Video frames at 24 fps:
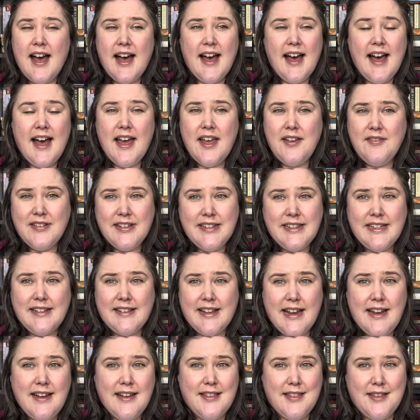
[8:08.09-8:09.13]
I really
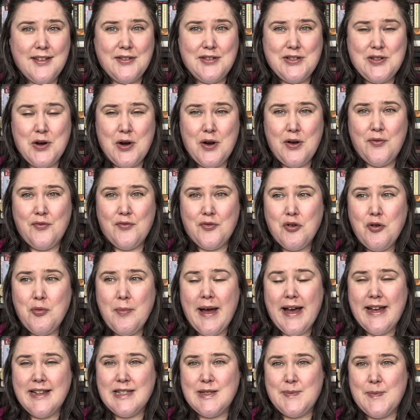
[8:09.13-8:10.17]
like the sort of
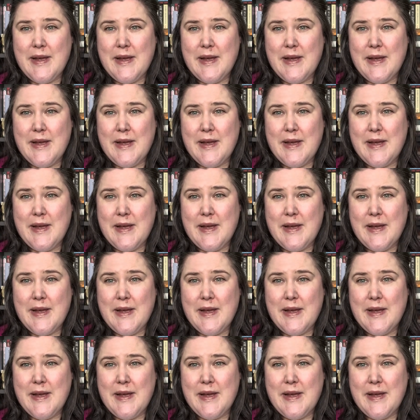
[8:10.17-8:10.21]
romance